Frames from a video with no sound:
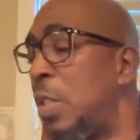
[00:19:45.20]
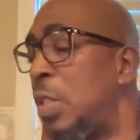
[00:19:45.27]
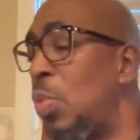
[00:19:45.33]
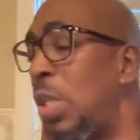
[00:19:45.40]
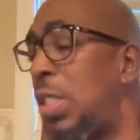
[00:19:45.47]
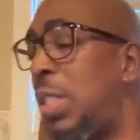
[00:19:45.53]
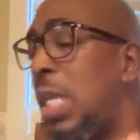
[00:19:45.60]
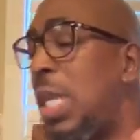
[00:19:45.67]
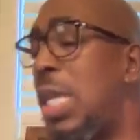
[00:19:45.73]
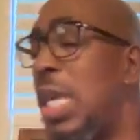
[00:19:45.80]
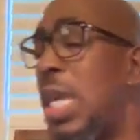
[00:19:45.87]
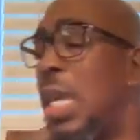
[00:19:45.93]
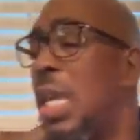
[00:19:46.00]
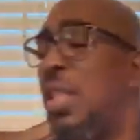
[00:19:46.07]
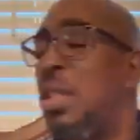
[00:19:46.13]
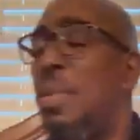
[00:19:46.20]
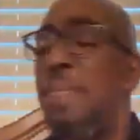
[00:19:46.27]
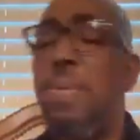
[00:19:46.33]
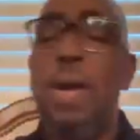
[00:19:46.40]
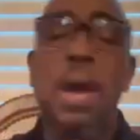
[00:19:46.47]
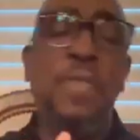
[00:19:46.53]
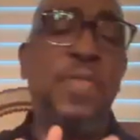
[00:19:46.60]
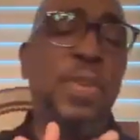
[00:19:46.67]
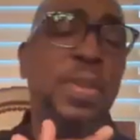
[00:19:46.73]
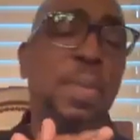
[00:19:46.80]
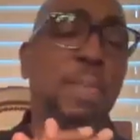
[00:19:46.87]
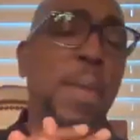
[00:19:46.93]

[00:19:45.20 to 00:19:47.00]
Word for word: So we see the prophet,